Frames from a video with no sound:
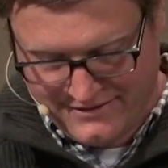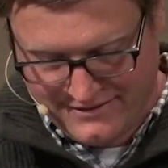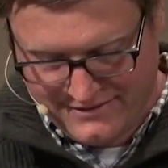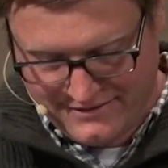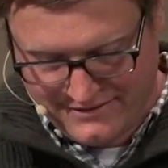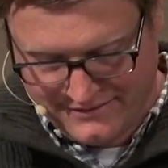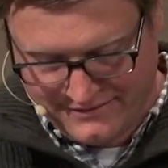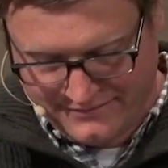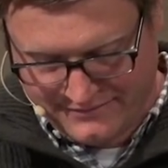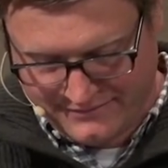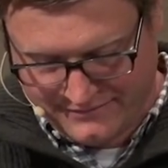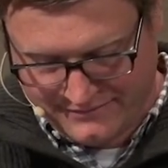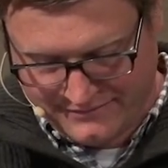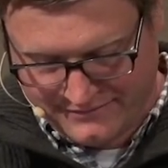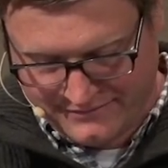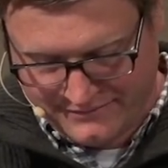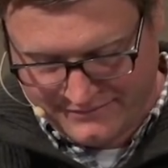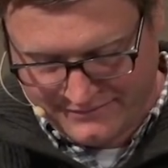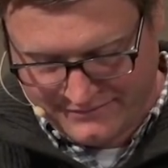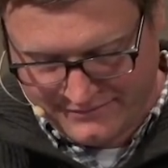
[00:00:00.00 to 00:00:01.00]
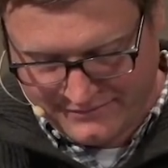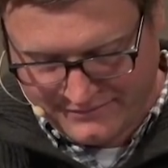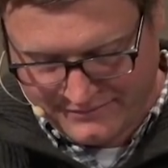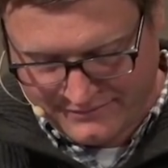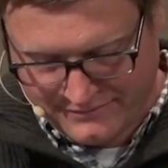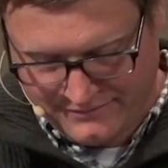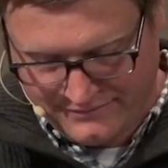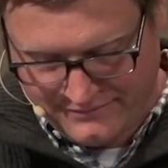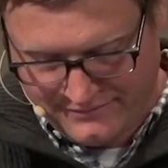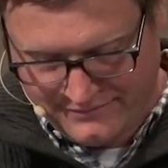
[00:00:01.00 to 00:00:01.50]

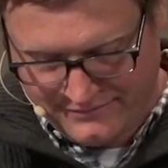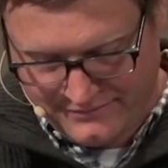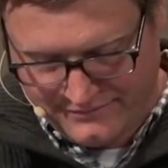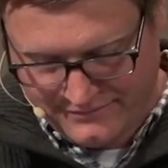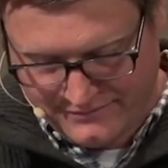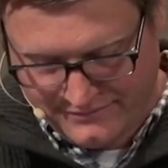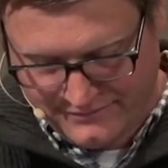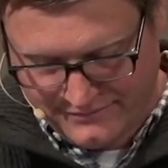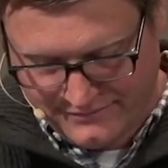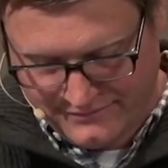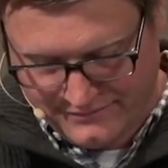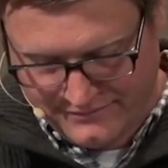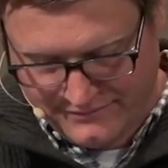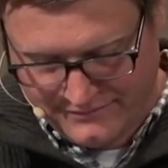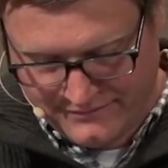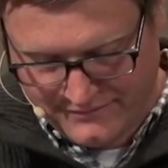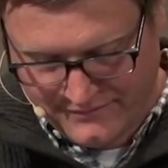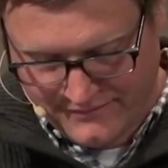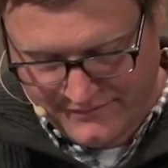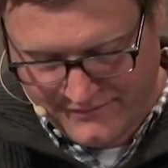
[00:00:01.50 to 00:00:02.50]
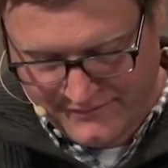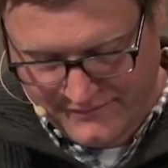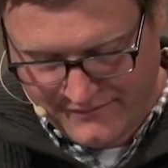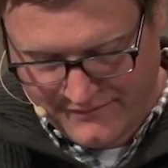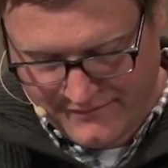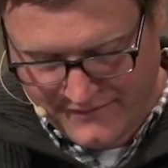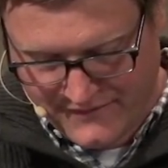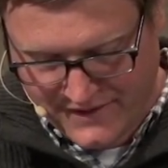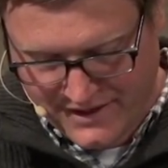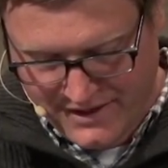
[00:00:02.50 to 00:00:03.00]

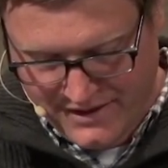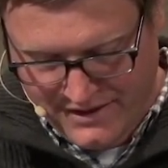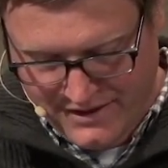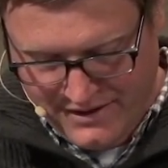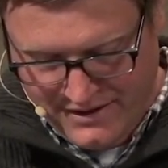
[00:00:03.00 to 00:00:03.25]
(silence)